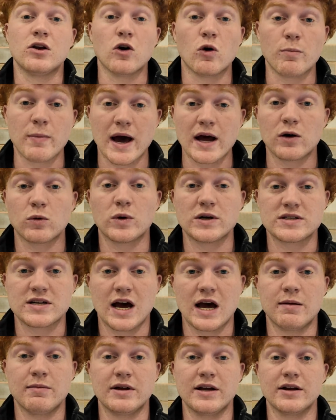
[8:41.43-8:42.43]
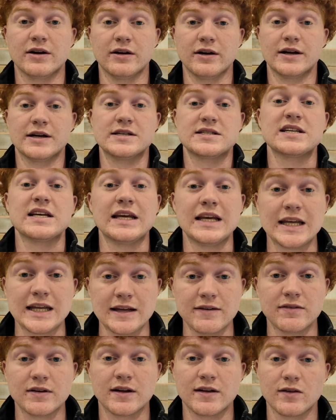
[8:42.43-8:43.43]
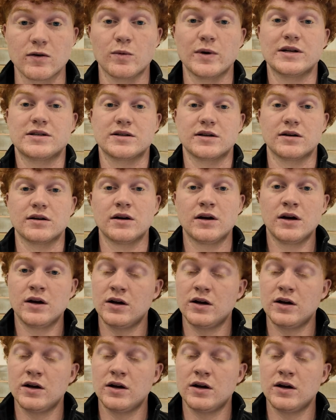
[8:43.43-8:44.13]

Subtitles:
no matter what time of year it is, even in the winter.